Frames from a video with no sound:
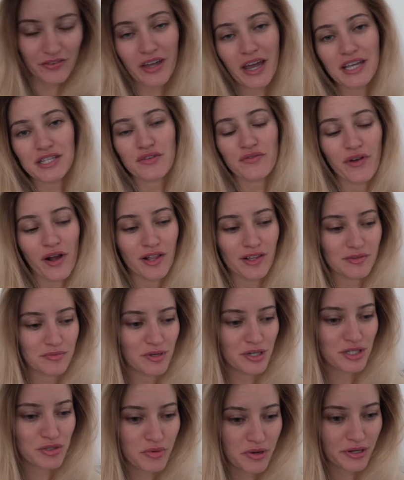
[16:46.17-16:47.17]
If you guys are following
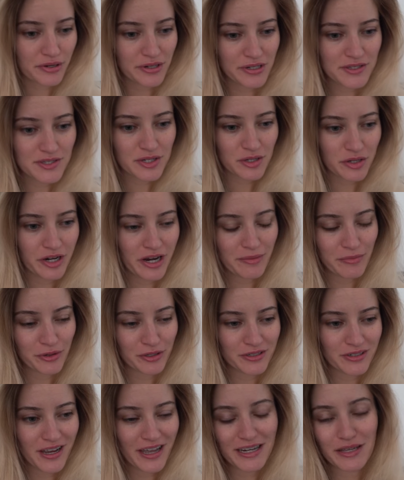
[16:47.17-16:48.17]
me on Twitter, Instagram,
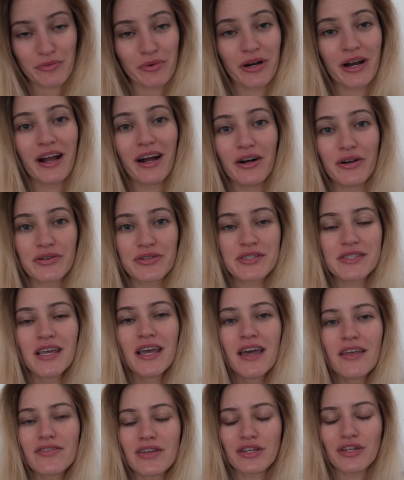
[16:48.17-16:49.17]
or anywhere else,
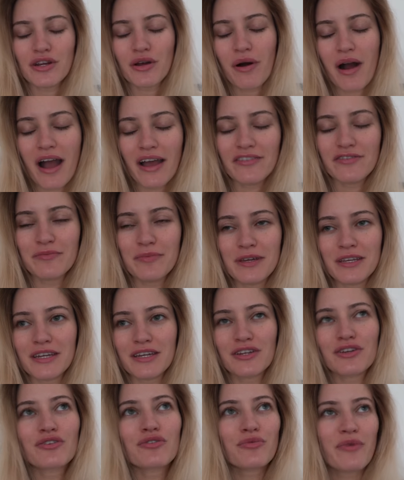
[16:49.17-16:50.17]
then you know I've been
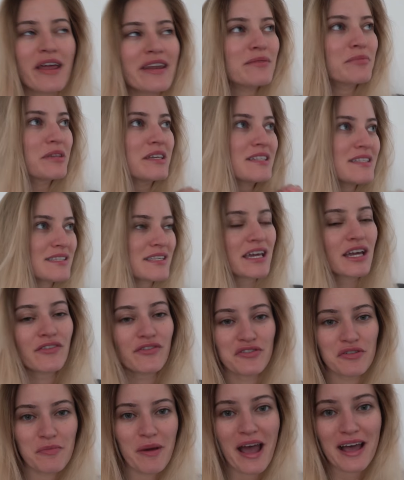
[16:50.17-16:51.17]
incredibly sick for the